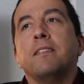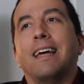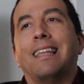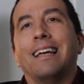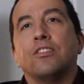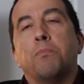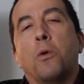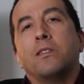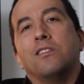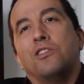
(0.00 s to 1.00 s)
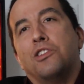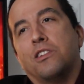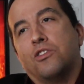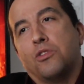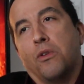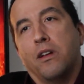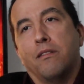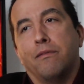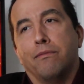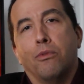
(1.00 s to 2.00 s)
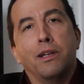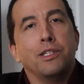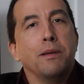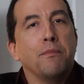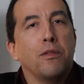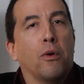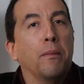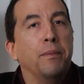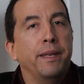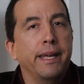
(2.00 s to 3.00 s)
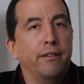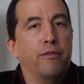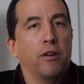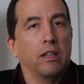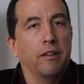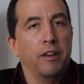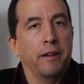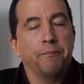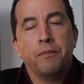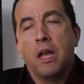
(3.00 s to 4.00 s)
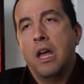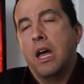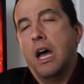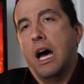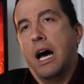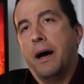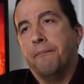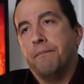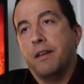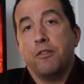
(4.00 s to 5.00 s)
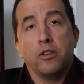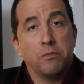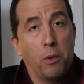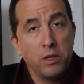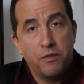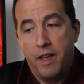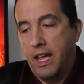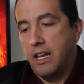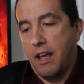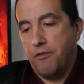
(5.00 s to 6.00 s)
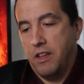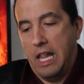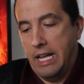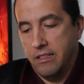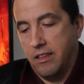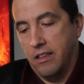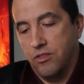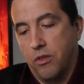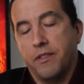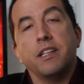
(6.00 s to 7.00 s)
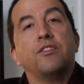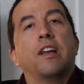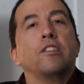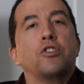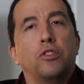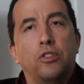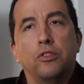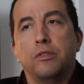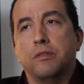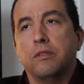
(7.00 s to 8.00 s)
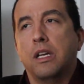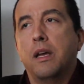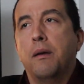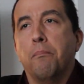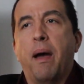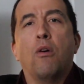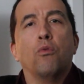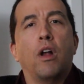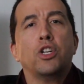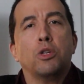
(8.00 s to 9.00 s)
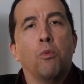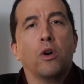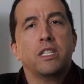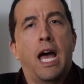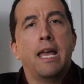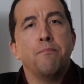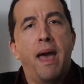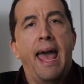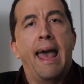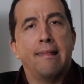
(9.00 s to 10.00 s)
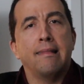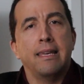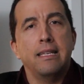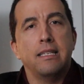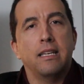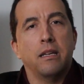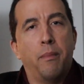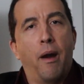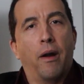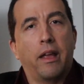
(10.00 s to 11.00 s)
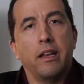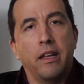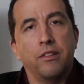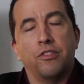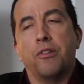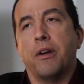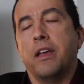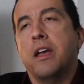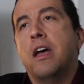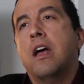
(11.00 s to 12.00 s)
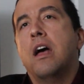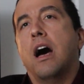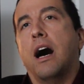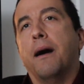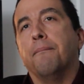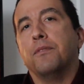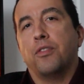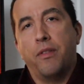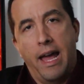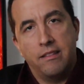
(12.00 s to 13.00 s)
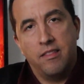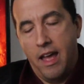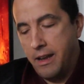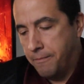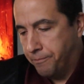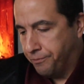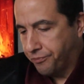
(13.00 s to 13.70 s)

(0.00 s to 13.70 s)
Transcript: that, like, sports is just sort of what Jim Thorpe did for a living. If you're a sports fan, I feel like it's a sort of an essential Mount Rushmore type athlete in American history. So that said,